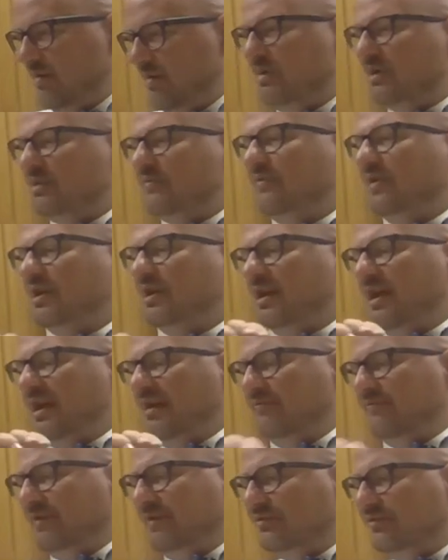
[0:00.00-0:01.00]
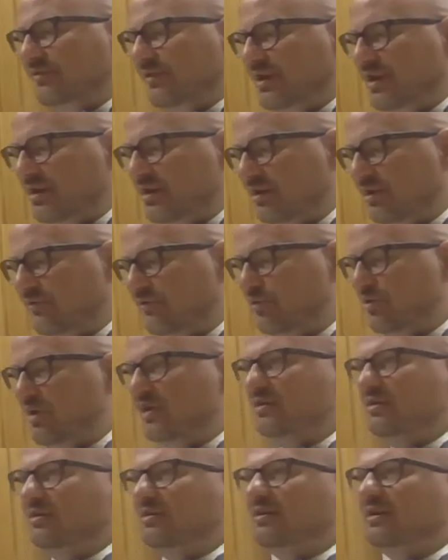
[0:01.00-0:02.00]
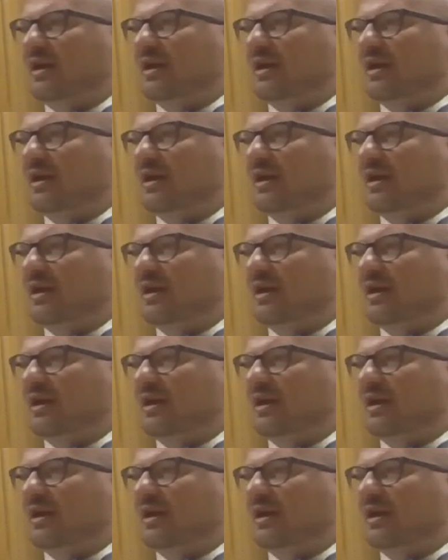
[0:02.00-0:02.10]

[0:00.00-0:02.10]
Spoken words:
but they claim that they are Lithuanian